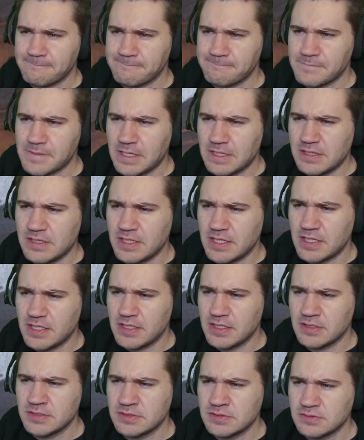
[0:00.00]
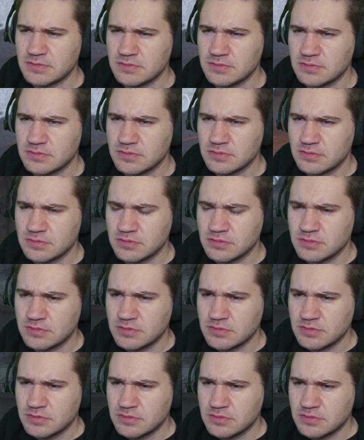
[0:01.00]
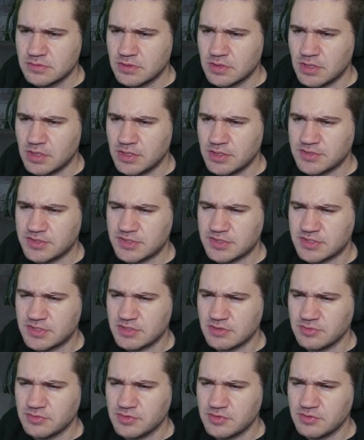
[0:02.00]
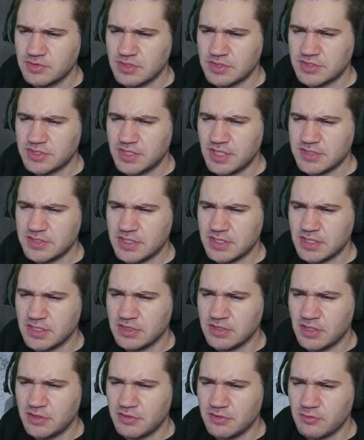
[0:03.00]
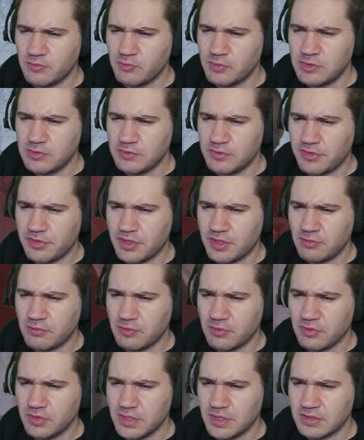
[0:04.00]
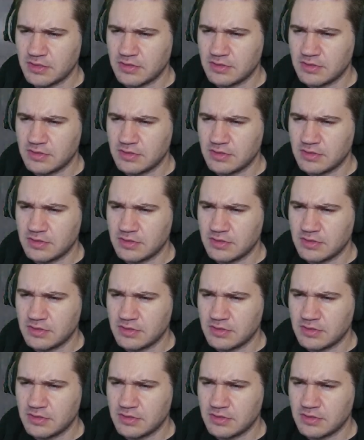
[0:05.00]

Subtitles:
And then is it still do this? It has like another weird thing where like...